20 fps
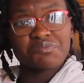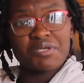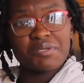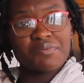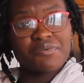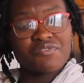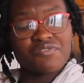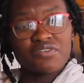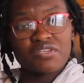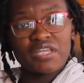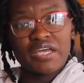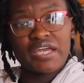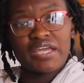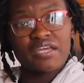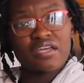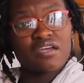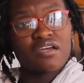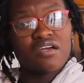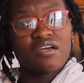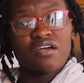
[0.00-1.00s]
maybe for
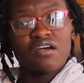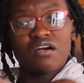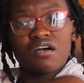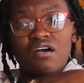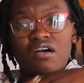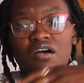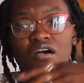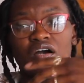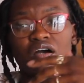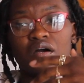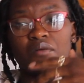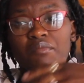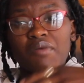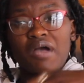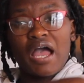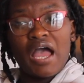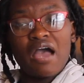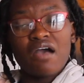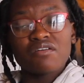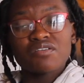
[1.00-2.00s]

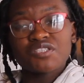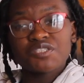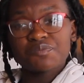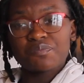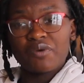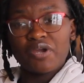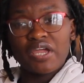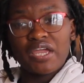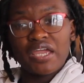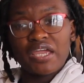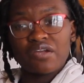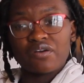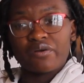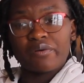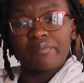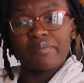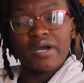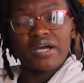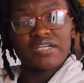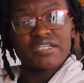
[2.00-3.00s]
a house spray or
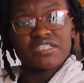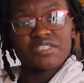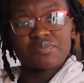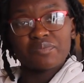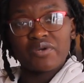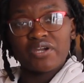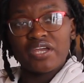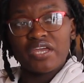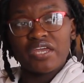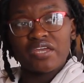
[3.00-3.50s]
a body spray,